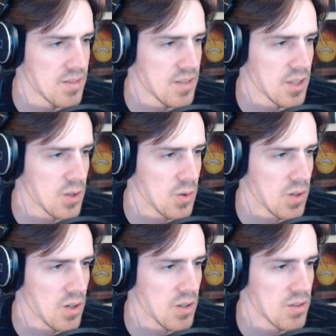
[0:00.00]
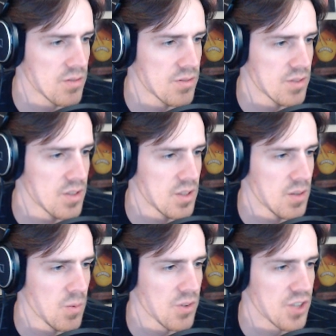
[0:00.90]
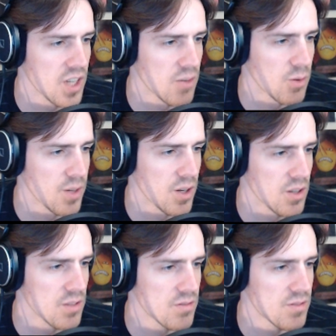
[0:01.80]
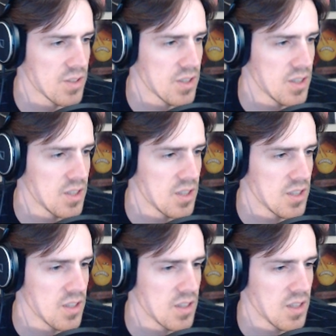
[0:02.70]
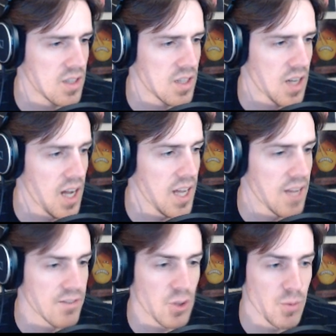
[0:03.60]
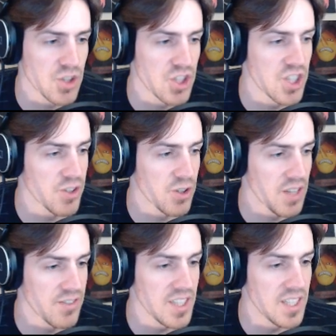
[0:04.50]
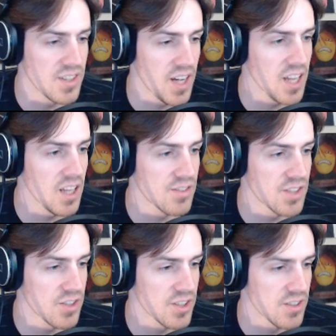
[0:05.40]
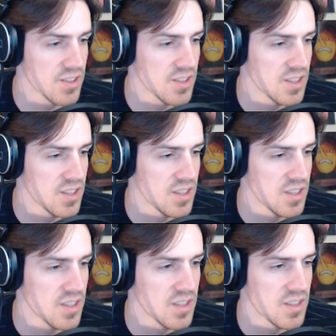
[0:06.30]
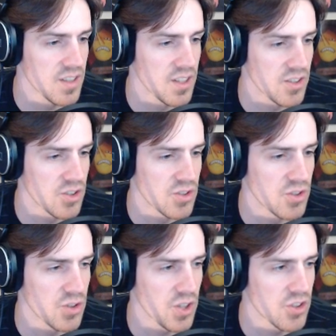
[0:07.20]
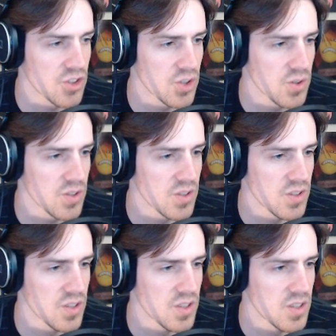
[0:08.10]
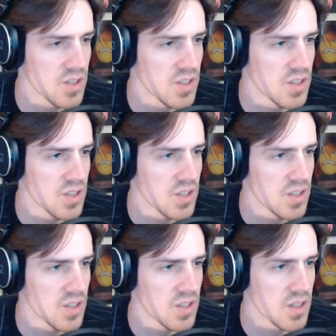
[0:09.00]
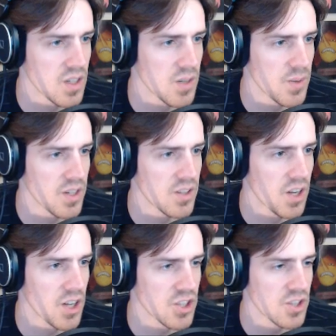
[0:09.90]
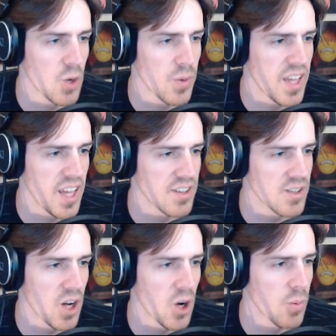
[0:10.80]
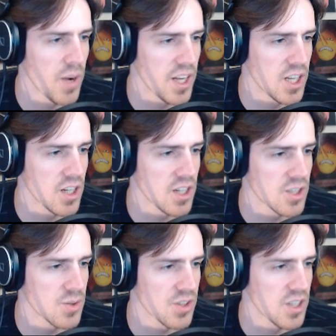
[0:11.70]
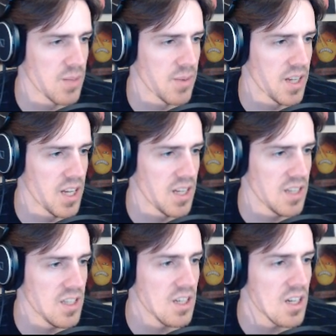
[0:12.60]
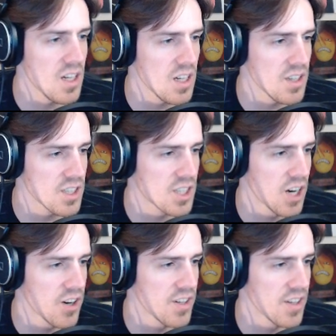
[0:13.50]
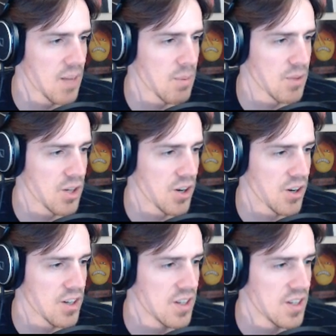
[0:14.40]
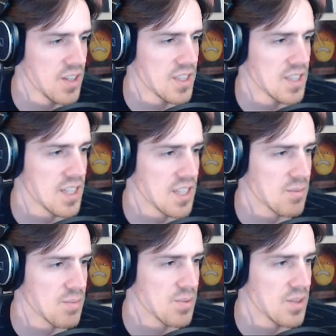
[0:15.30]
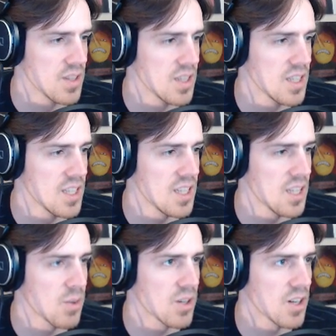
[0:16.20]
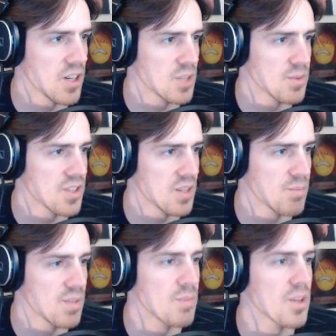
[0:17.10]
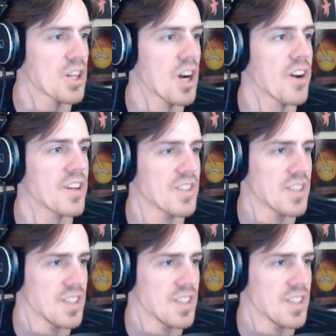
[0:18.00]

Hello, Olive. What else you got for me, Olive? I have so much cereal left to eat. I love cereal. That tricks joke. We can dodge it. No, we can't. Oh my gosh, we're just gonna hit by... Ah, the current! I blame the current. I completely 100% blame the current!